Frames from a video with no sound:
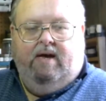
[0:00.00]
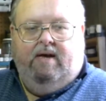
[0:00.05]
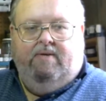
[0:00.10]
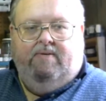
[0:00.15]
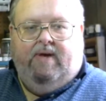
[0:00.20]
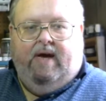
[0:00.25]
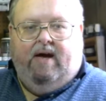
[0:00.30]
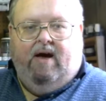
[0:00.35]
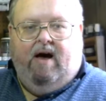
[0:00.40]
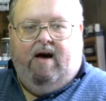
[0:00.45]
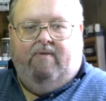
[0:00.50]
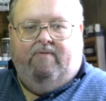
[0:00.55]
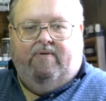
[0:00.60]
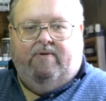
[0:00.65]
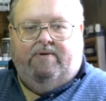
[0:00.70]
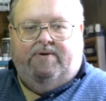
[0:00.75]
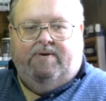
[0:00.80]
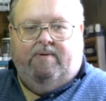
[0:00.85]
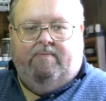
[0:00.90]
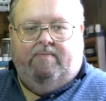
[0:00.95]
they
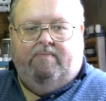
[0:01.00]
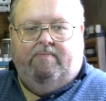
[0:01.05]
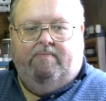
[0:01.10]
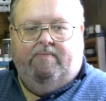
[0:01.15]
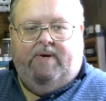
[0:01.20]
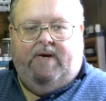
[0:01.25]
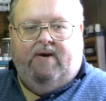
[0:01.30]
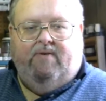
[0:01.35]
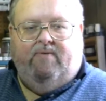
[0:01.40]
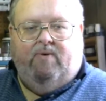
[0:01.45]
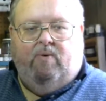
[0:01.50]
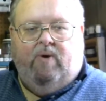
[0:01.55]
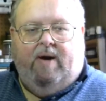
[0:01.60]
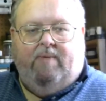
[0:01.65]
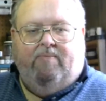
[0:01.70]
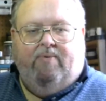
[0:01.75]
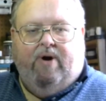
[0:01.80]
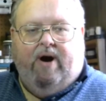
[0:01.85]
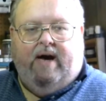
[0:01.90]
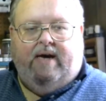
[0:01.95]
offer some giveaway
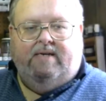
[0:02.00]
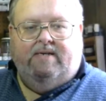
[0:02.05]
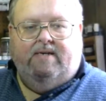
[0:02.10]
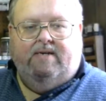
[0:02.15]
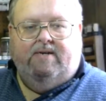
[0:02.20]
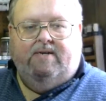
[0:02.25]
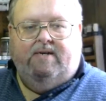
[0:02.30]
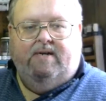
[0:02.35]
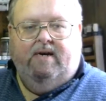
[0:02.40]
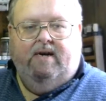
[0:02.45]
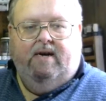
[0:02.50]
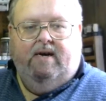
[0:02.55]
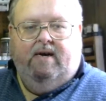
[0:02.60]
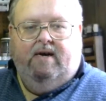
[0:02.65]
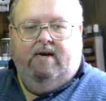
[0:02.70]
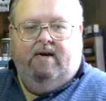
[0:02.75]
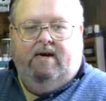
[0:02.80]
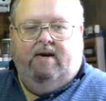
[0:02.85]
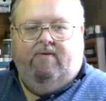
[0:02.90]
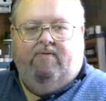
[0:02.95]
prizes
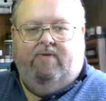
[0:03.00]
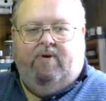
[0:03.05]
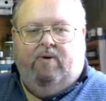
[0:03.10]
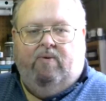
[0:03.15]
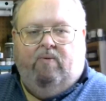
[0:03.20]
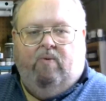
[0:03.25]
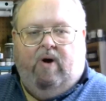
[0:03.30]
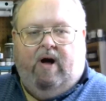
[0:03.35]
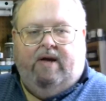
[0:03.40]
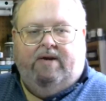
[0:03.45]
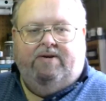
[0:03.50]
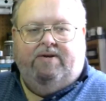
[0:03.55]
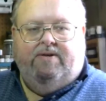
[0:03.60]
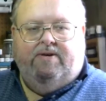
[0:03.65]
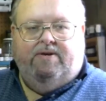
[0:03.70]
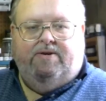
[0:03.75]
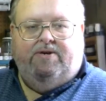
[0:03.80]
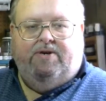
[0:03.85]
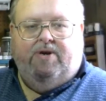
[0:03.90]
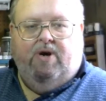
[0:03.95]
if you watch
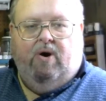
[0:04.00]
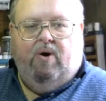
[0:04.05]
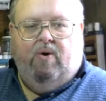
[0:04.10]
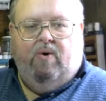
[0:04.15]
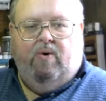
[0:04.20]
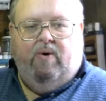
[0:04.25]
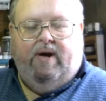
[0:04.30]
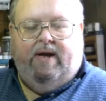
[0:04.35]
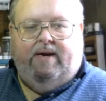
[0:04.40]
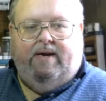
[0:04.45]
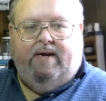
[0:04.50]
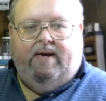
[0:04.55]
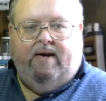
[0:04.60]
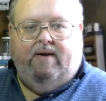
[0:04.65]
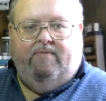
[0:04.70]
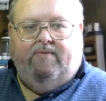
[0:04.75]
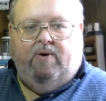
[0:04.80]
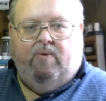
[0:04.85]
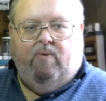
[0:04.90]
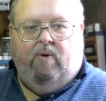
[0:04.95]
the show and
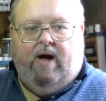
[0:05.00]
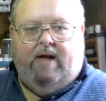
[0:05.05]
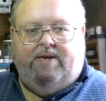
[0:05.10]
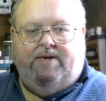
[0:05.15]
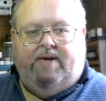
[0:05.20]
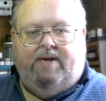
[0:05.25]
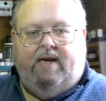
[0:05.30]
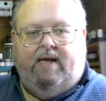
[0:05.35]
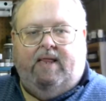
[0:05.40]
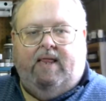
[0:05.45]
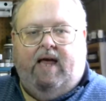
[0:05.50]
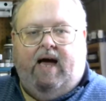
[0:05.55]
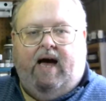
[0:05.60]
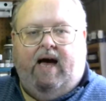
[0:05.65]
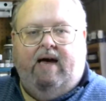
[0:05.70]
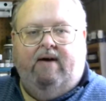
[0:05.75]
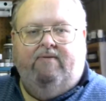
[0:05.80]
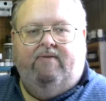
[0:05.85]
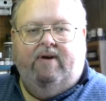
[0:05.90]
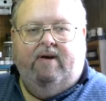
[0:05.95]
if you're watching it
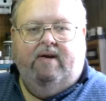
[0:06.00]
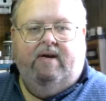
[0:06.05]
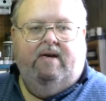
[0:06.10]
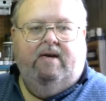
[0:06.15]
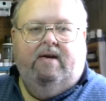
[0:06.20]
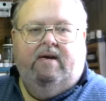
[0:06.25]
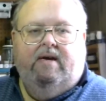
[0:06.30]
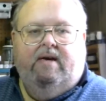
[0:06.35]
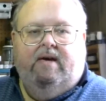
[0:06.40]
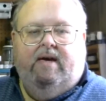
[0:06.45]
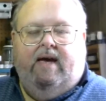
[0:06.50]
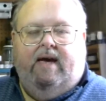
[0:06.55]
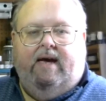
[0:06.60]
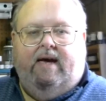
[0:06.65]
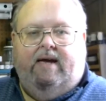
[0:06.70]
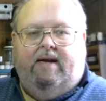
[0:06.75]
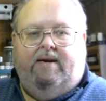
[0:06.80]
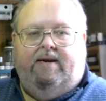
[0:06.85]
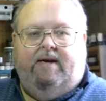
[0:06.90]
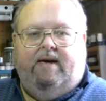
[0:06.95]
live.
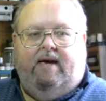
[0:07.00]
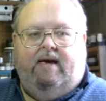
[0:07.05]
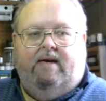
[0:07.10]
And